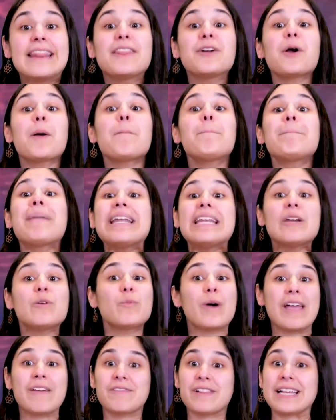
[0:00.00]
There are many
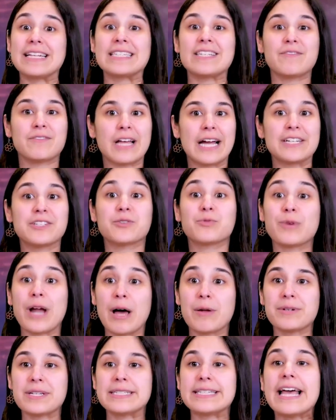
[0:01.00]
wavelengths of light
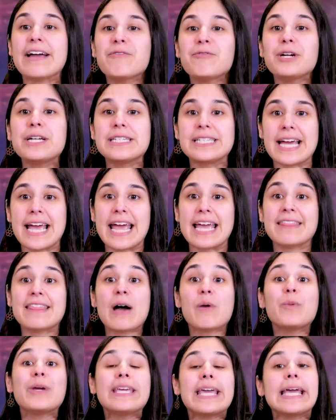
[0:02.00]
around us every day
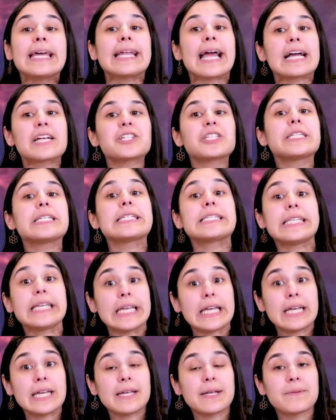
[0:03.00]
that we can't actually
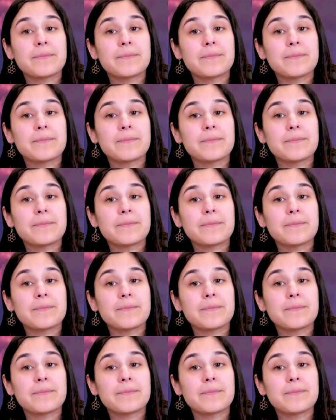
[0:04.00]
see.